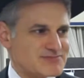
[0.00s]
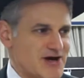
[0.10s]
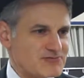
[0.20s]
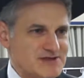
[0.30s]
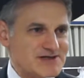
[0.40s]

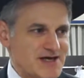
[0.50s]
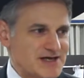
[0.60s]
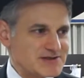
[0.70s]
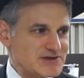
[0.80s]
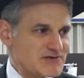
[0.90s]
Are we
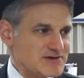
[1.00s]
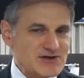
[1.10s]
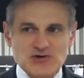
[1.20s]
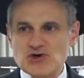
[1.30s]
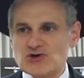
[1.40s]
connecting over
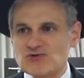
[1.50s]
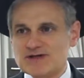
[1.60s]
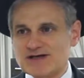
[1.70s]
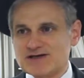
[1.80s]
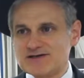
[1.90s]
here? We're
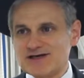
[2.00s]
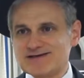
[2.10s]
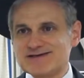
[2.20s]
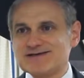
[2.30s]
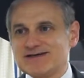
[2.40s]
not
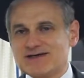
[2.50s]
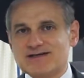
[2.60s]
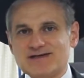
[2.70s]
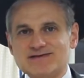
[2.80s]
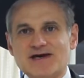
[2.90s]
connecting.
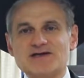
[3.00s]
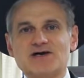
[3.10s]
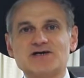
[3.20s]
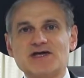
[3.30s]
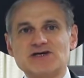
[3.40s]
That's not a
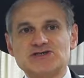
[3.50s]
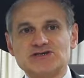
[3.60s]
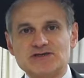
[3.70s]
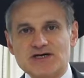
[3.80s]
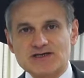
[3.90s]

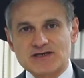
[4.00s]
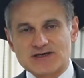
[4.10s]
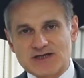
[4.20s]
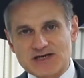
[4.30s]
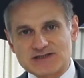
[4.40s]
connection. The
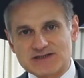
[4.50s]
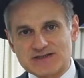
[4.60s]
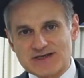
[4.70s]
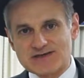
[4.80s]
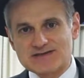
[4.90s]
connection
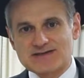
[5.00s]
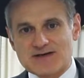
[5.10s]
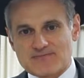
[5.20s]
is